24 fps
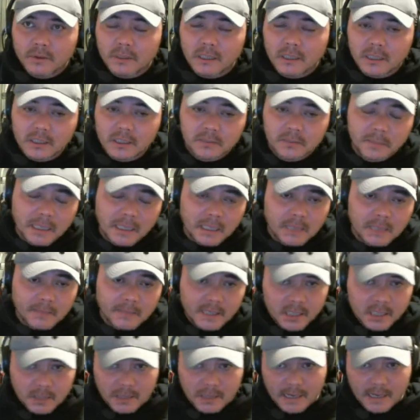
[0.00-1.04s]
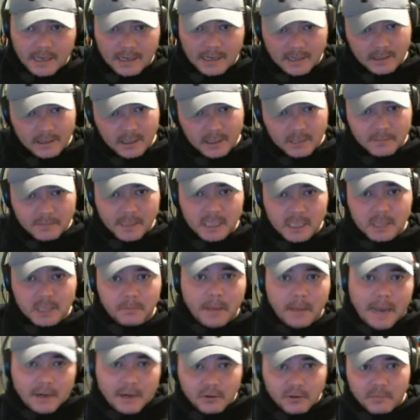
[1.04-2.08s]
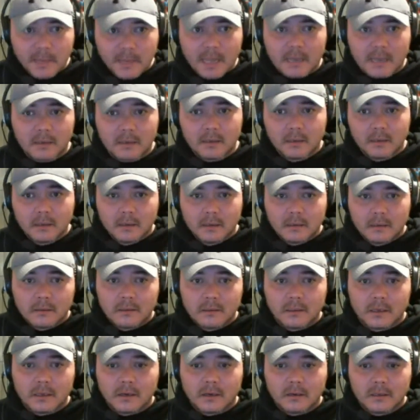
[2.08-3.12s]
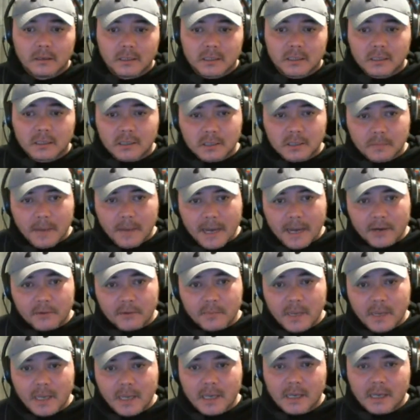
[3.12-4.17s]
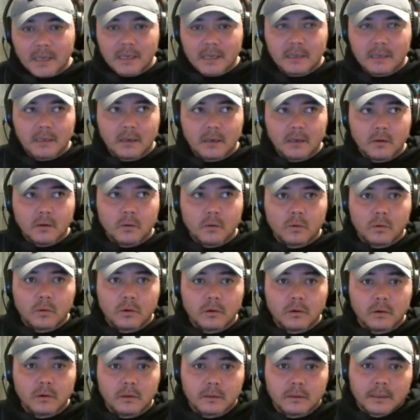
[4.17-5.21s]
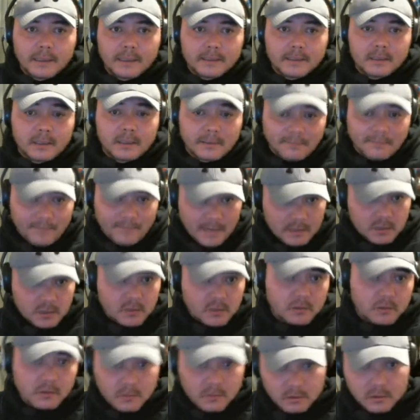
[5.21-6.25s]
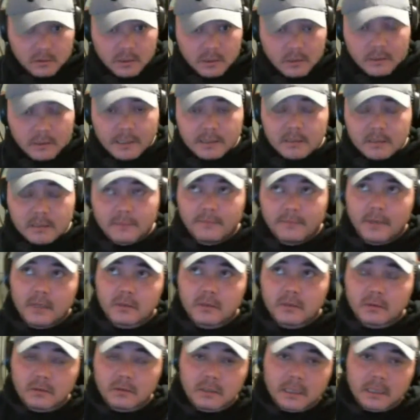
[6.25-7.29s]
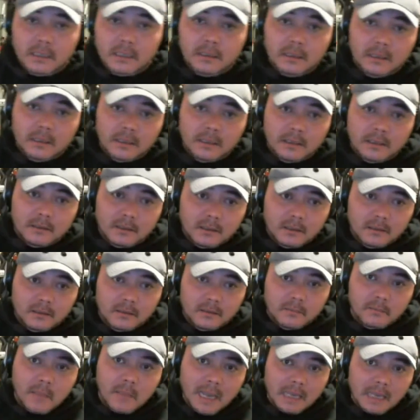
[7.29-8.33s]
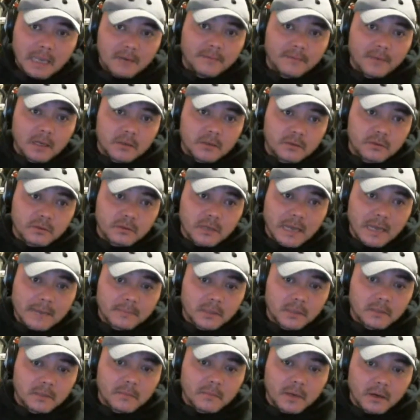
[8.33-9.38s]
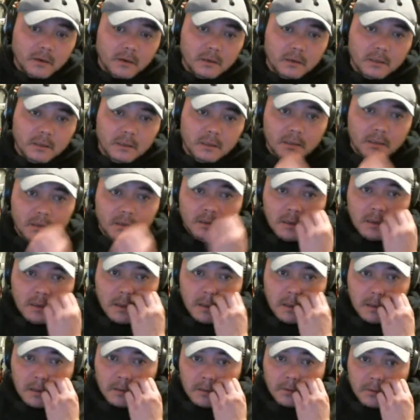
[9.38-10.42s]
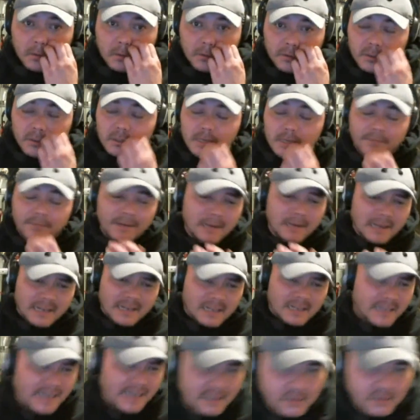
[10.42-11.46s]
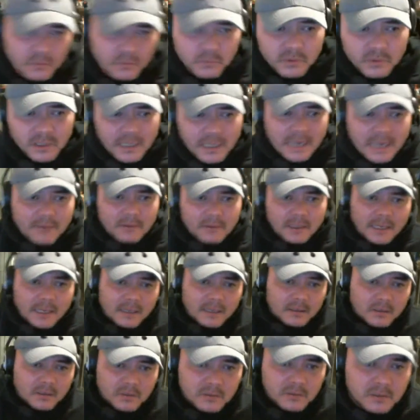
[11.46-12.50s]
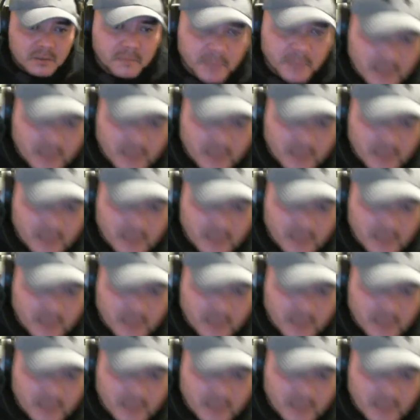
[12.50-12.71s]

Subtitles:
theme is mainly my Spider-Man. Is the Spider-Man, or like the Avengers. Like the Avengers, like the main Avengers, Captain America, Thor and stuff. And I don't really have a lot of those, to